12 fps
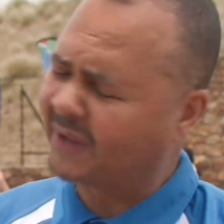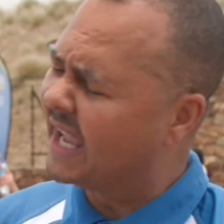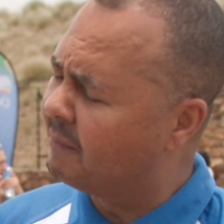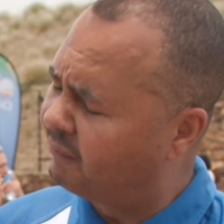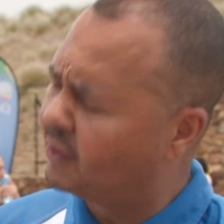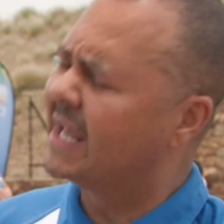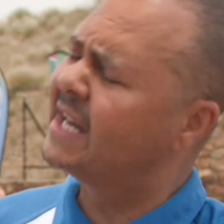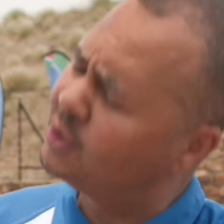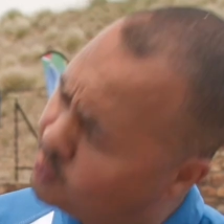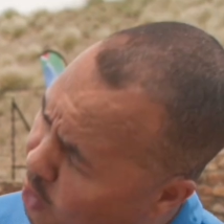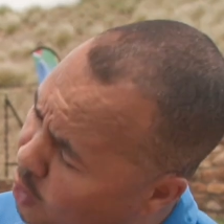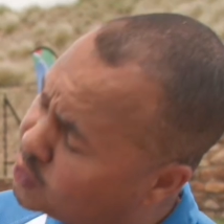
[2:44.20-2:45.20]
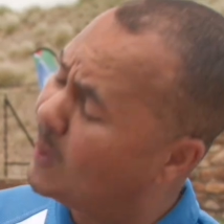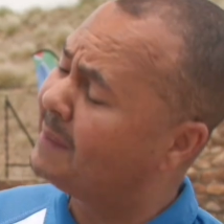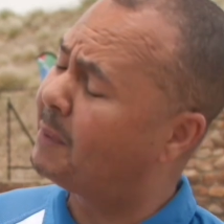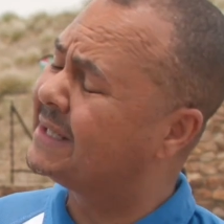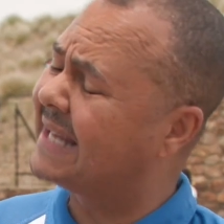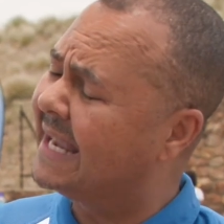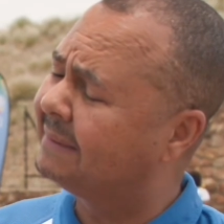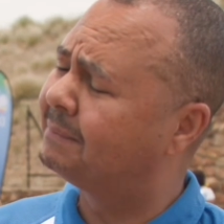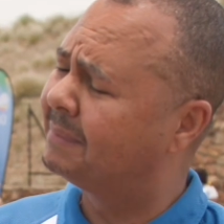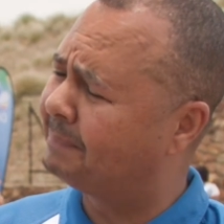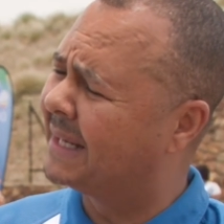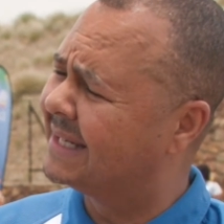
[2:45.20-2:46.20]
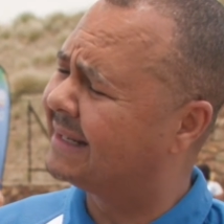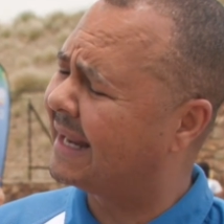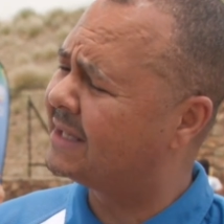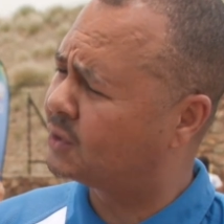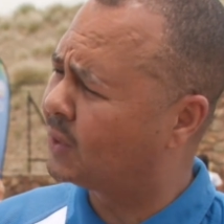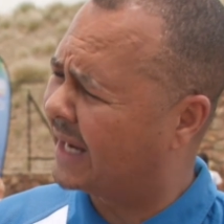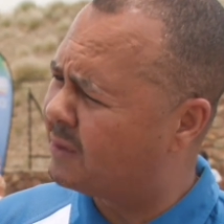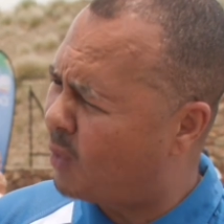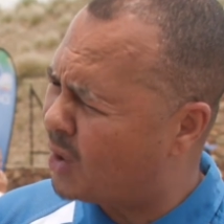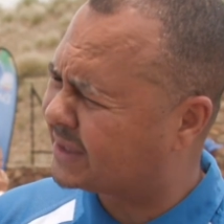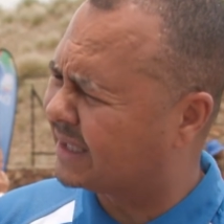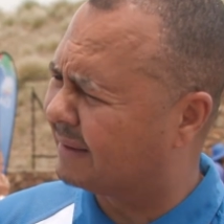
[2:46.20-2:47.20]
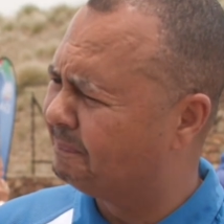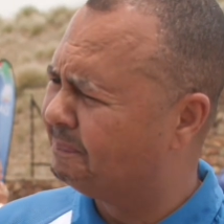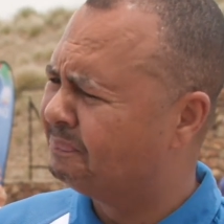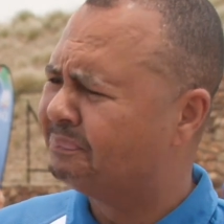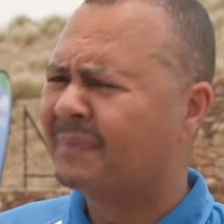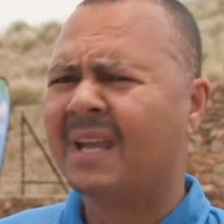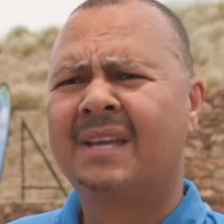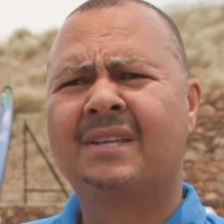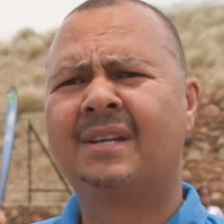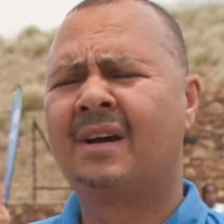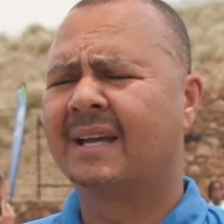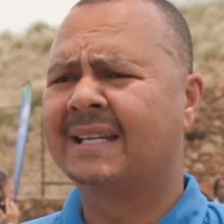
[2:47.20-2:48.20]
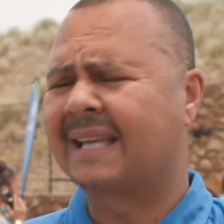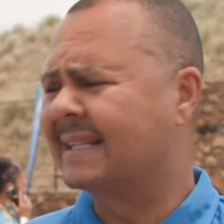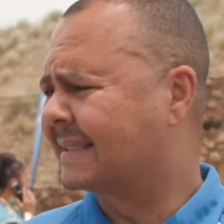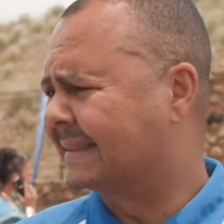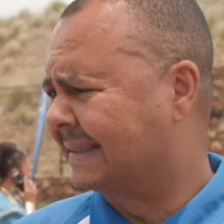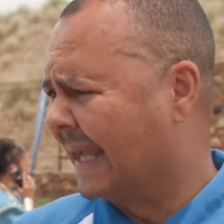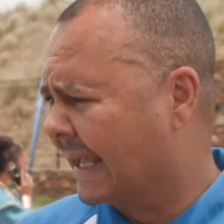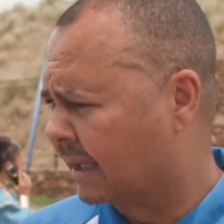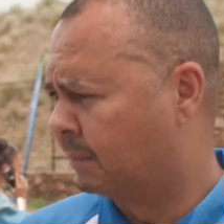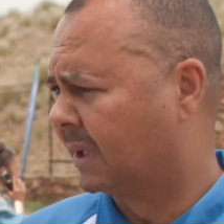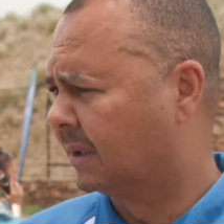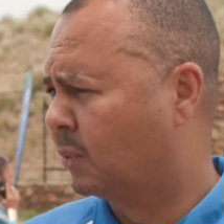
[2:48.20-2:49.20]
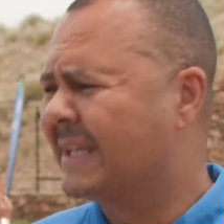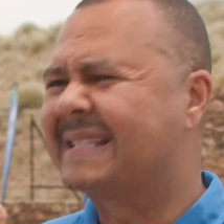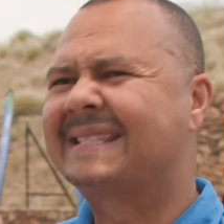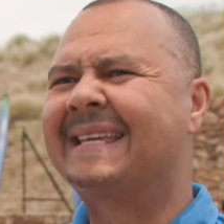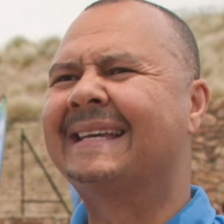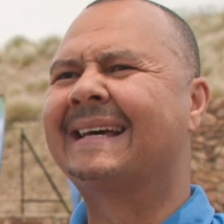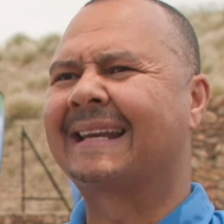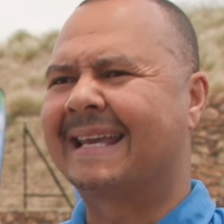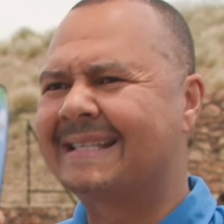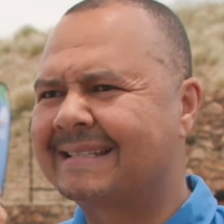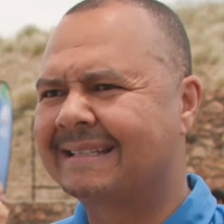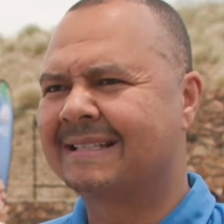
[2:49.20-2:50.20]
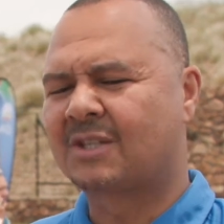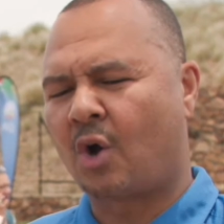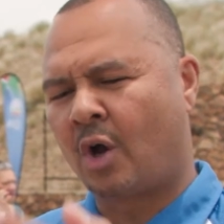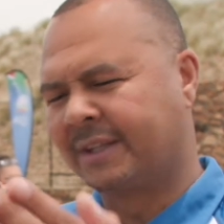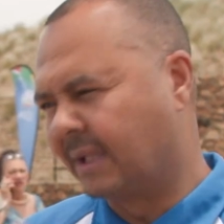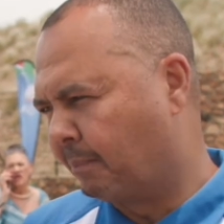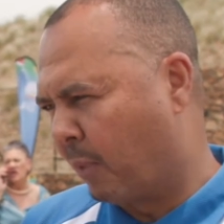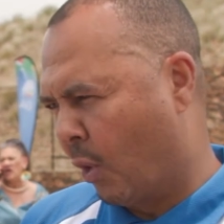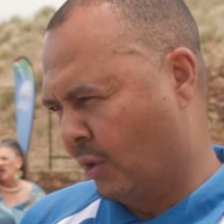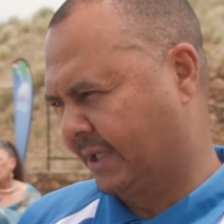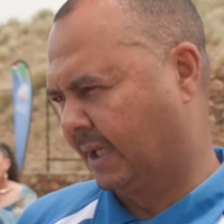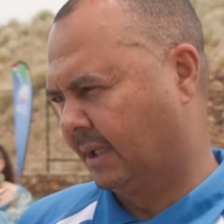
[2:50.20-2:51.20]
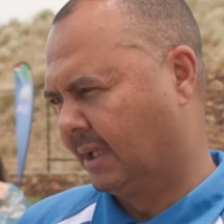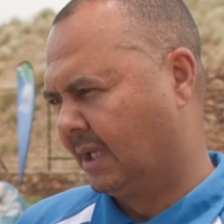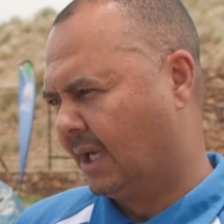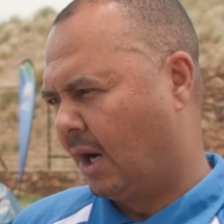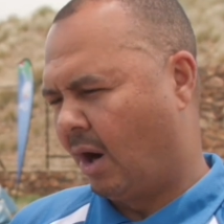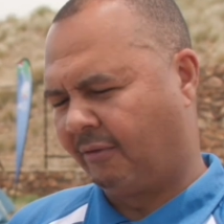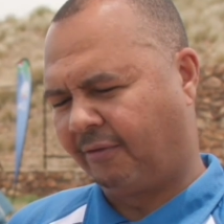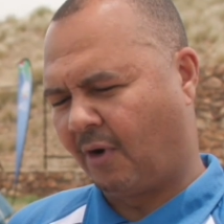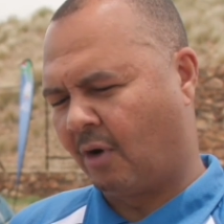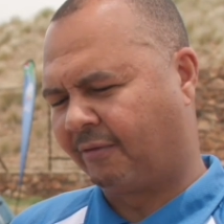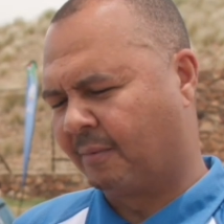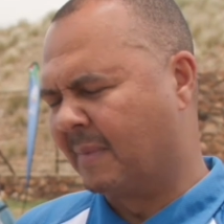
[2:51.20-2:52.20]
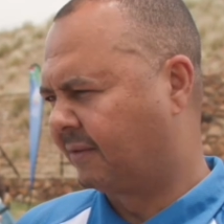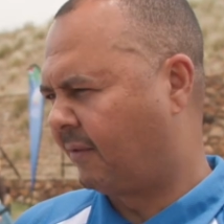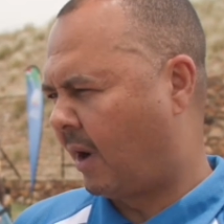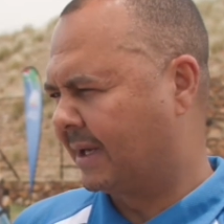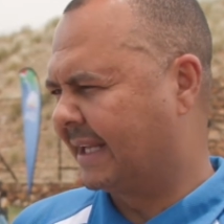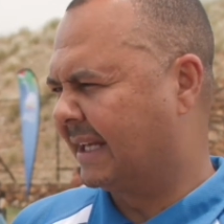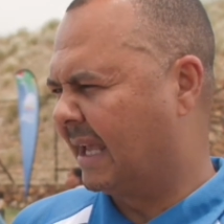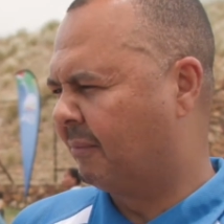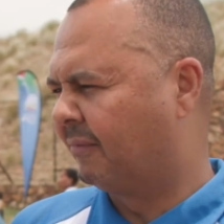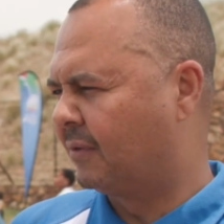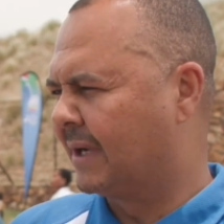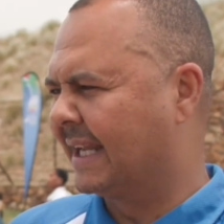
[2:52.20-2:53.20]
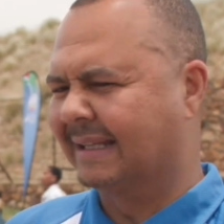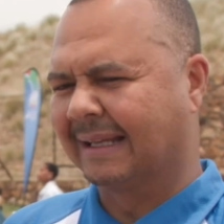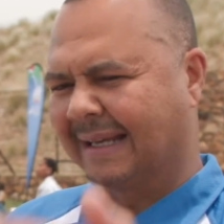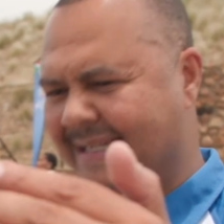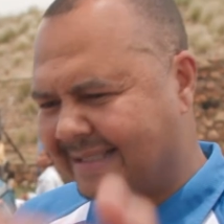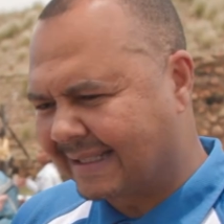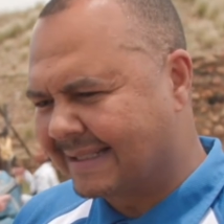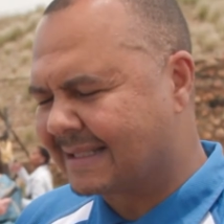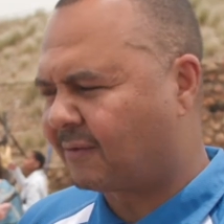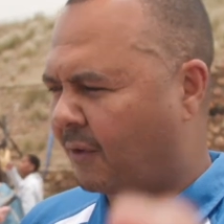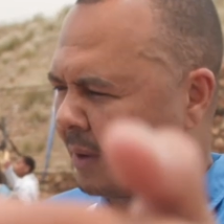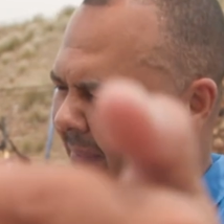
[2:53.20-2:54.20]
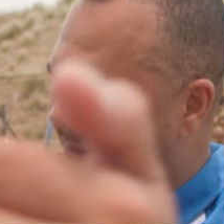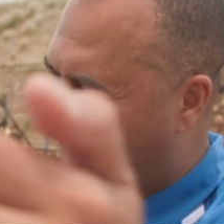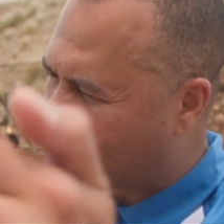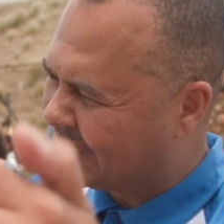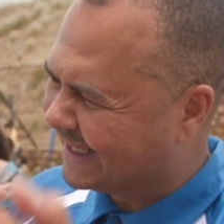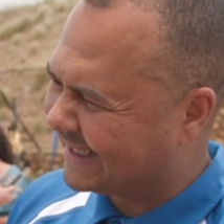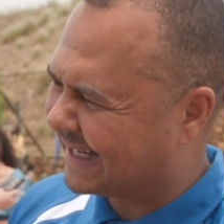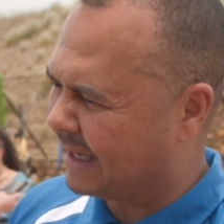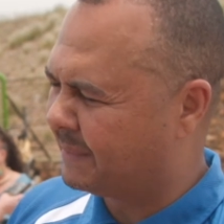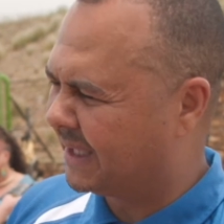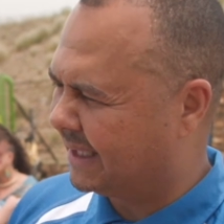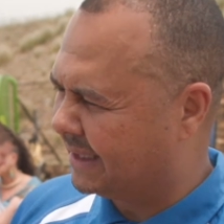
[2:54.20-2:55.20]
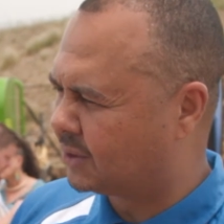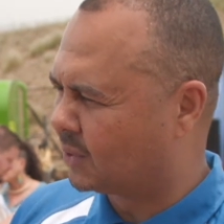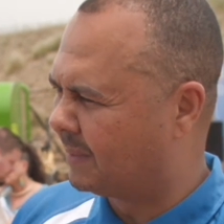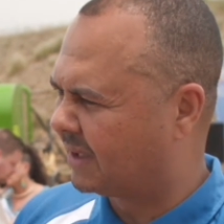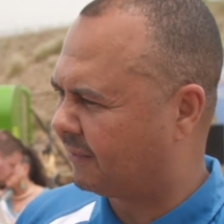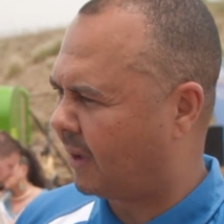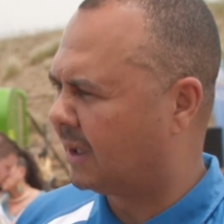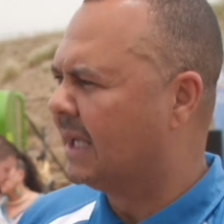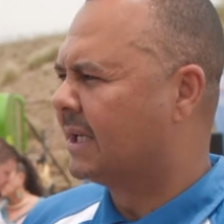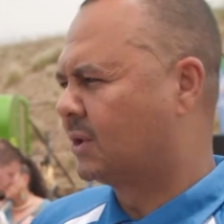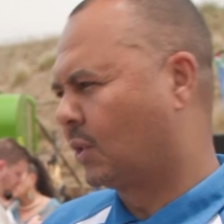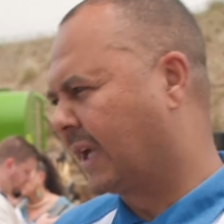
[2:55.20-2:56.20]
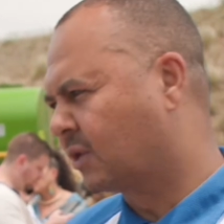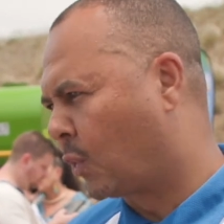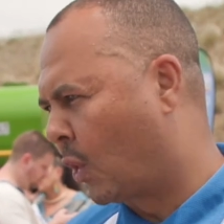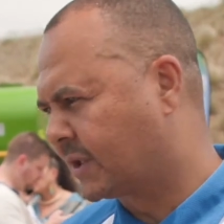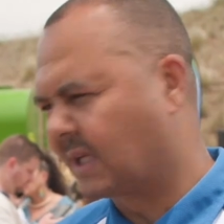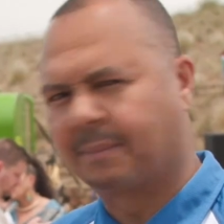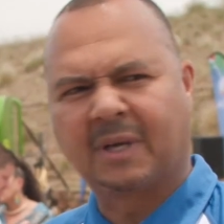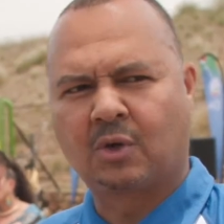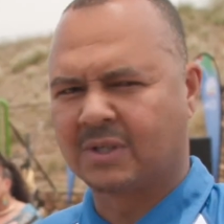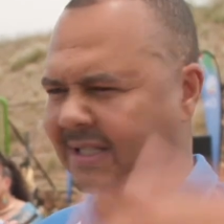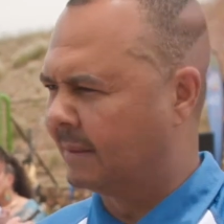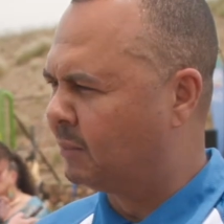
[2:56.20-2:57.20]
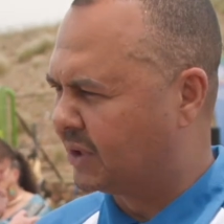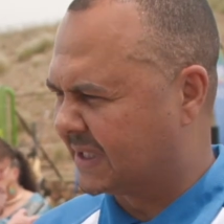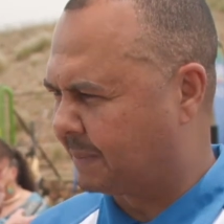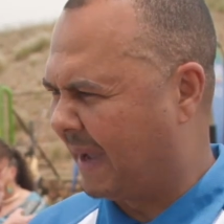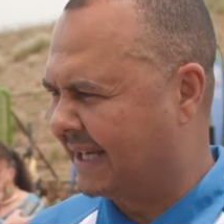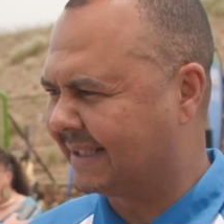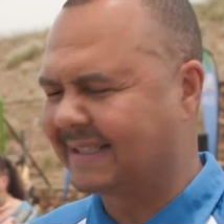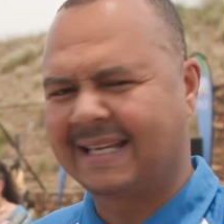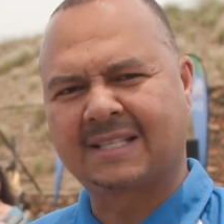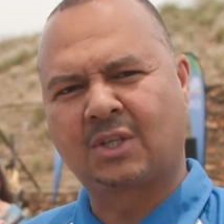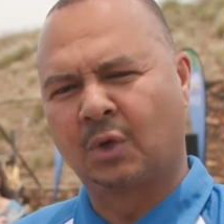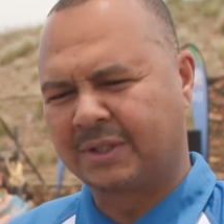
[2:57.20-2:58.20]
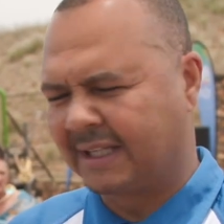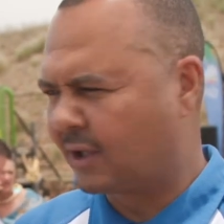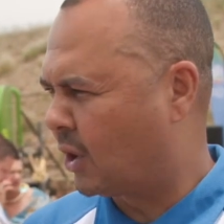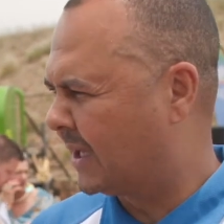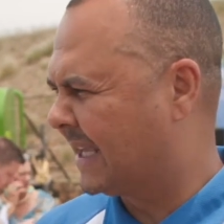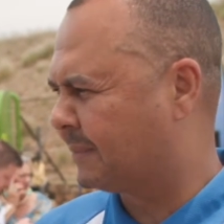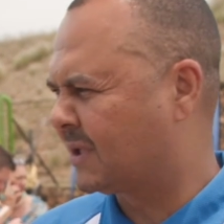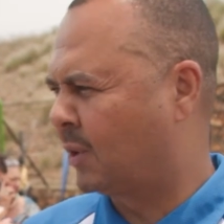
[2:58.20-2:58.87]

Emfuleni, who owes 1.8 billion rand to Rainwater. It's terrible. We're seeing residents on the border of Midvaal and Emfuleni, residents from Emfuleni coming into Midvaal to get water because the municipality has totally collapsed.